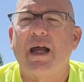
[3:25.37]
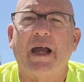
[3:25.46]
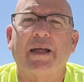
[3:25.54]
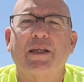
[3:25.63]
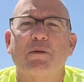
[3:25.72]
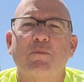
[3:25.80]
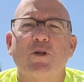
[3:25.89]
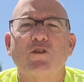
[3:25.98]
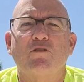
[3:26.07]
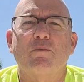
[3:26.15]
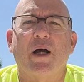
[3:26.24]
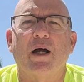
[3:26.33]
I can
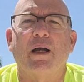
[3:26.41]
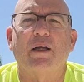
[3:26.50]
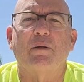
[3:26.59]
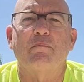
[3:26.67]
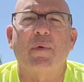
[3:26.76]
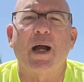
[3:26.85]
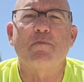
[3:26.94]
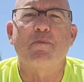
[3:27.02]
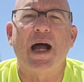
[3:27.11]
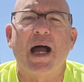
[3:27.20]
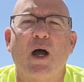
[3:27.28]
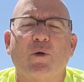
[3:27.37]
move my, my
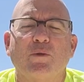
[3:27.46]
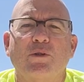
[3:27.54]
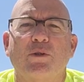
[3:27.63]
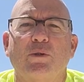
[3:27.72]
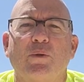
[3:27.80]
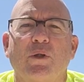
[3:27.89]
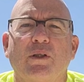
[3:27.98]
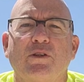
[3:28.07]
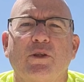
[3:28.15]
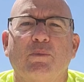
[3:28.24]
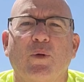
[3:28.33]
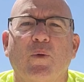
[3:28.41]
bow to, uh,
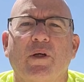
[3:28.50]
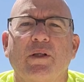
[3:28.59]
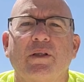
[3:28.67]
to port.